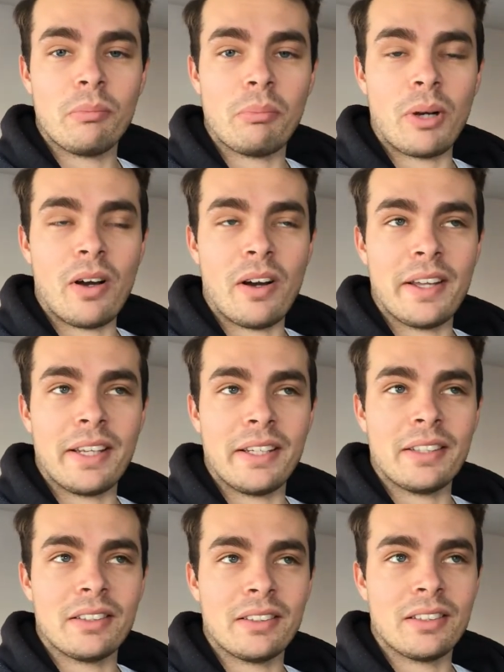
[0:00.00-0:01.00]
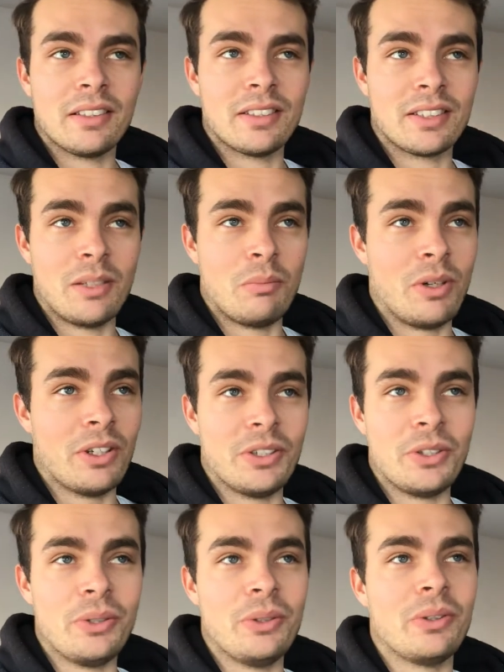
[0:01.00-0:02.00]
by someone
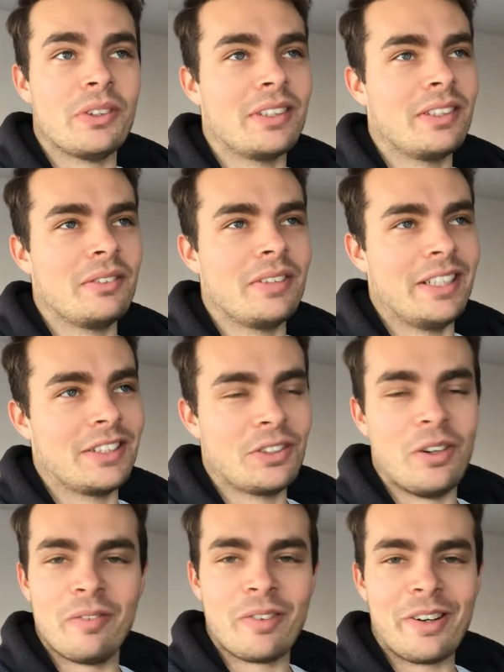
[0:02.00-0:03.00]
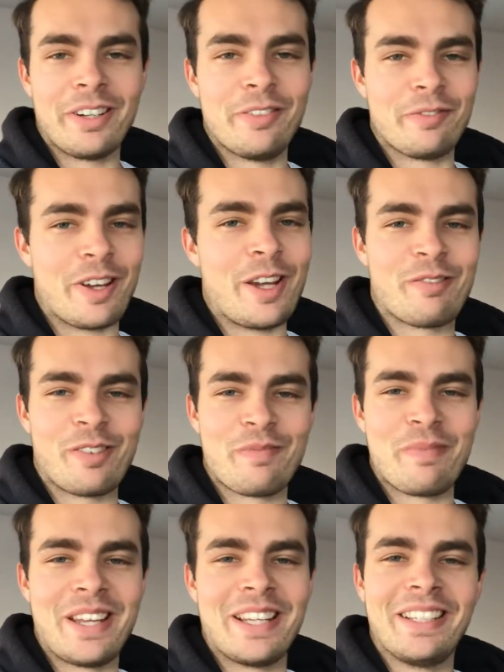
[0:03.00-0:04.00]
who is not very in favour of
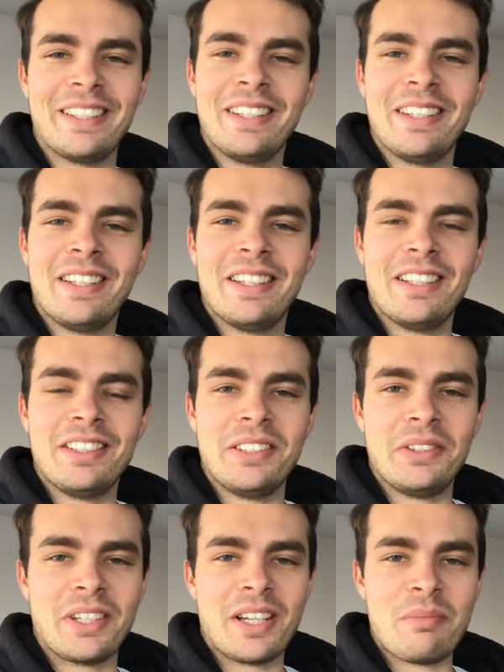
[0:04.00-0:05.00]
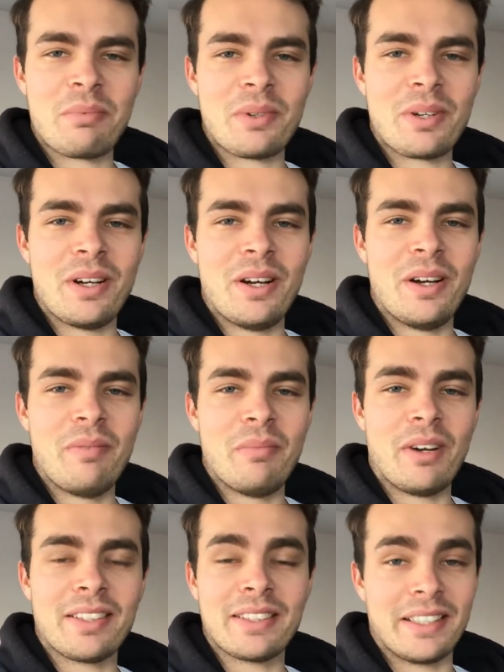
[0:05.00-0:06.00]
me in UKIP.
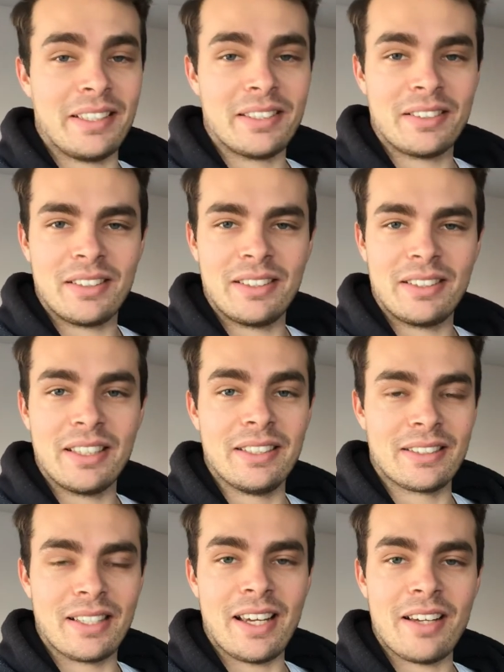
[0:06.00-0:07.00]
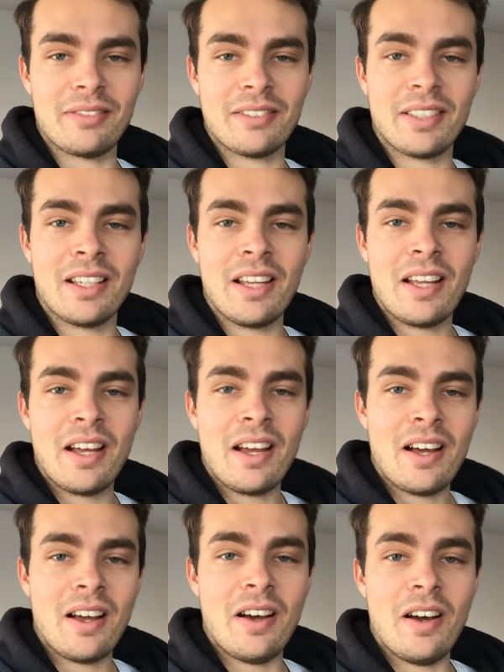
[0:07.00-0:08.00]
I think he's since left,
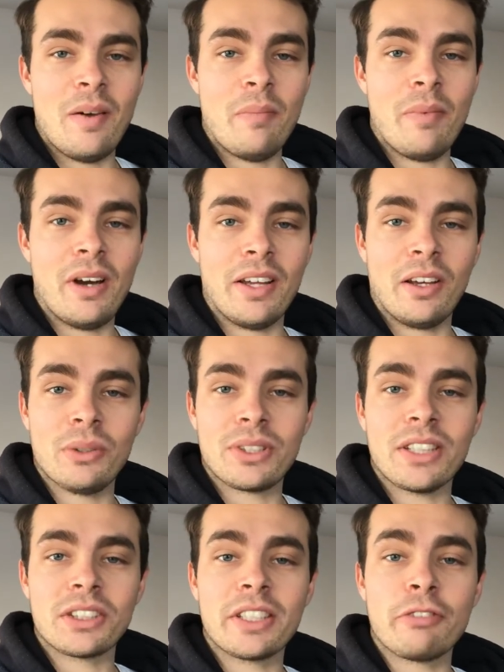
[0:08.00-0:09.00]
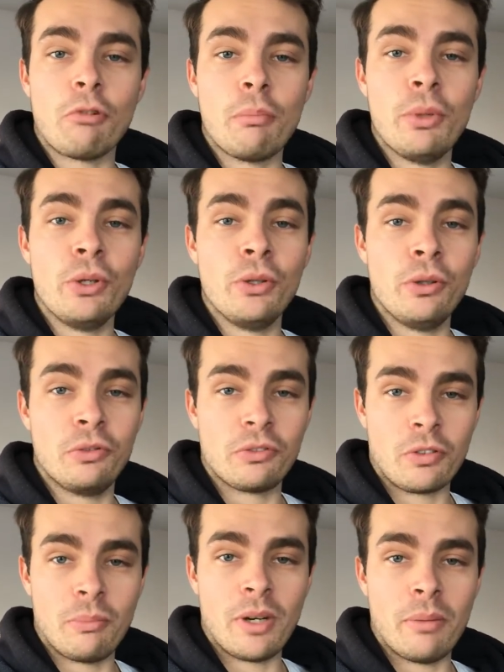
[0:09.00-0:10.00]
and I was actually removed
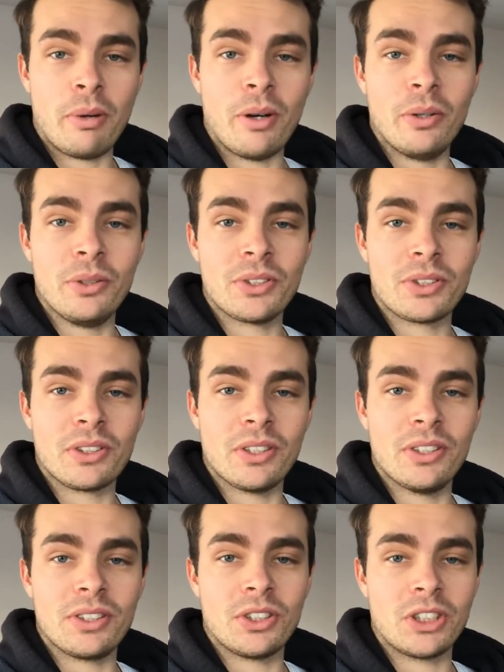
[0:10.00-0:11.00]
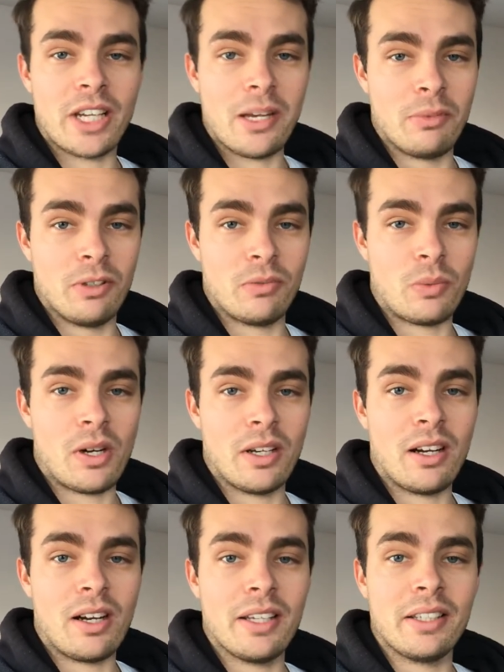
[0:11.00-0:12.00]
from my post as chairman of
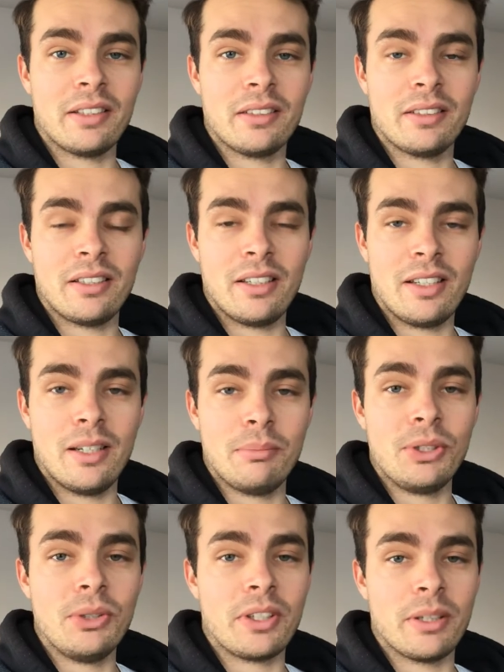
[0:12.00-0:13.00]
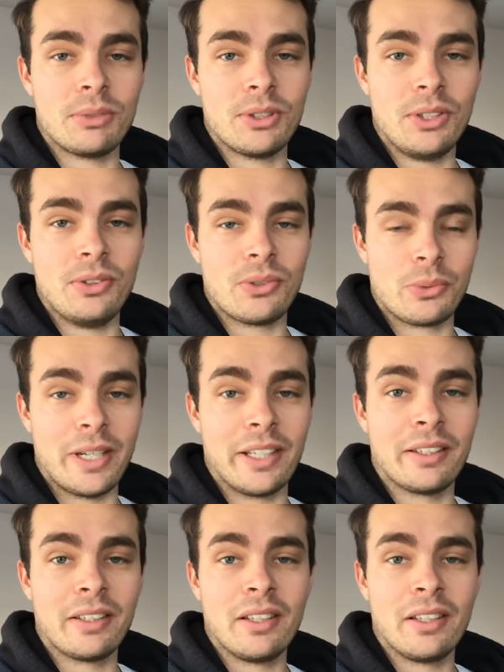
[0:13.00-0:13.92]
YI, UKIP's youth wing,